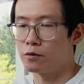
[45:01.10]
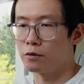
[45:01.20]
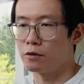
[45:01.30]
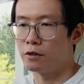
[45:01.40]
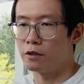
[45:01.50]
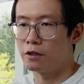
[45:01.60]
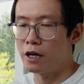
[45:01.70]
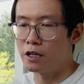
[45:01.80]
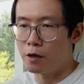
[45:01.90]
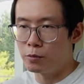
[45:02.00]
land
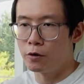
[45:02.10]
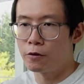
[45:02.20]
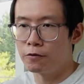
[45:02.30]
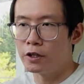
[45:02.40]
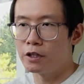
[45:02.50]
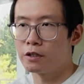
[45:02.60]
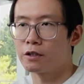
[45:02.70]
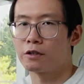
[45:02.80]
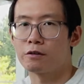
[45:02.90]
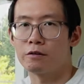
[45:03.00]
on both feet,
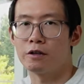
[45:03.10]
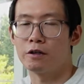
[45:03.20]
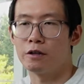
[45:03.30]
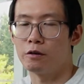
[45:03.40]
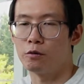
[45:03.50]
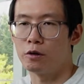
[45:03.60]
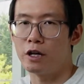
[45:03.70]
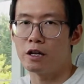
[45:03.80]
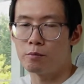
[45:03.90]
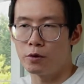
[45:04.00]
or land
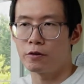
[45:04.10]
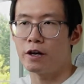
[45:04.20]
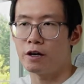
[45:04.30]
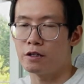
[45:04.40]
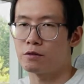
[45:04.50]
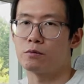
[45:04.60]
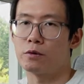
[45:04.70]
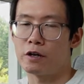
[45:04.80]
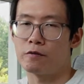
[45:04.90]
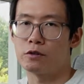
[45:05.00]
on both hands, or
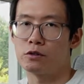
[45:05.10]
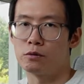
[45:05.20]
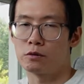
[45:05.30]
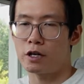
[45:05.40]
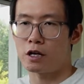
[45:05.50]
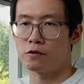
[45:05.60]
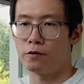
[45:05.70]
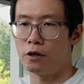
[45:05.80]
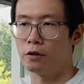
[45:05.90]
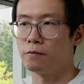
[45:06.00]
whatever, to catch a
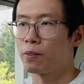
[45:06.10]
fall.